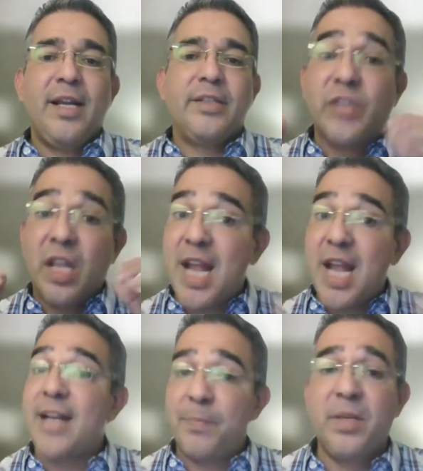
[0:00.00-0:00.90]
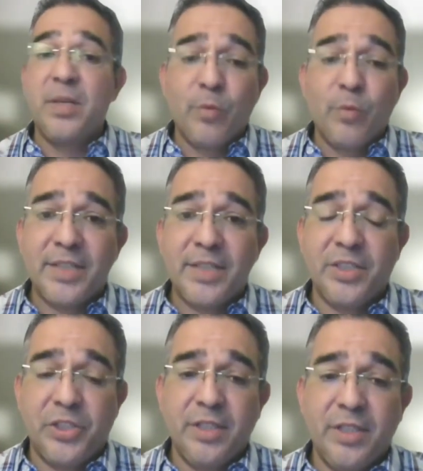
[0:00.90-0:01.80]
There's a lot of people
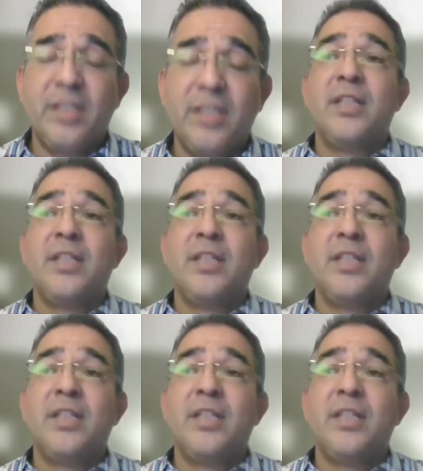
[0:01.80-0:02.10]
messaging,